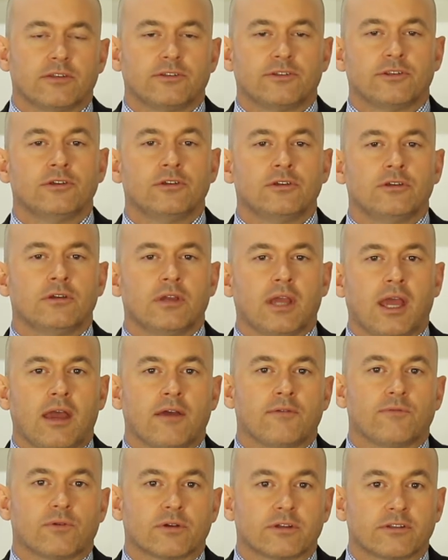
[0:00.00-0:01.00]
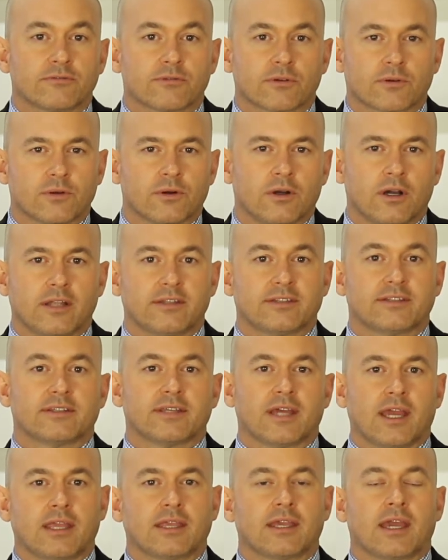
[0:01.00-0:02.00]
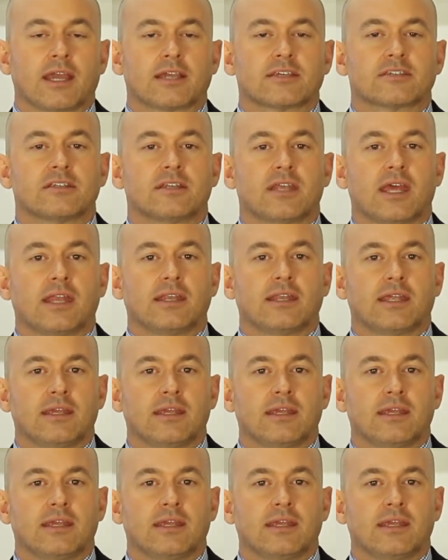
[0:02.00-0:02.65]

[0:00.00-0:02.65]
Do you have what is required to take action and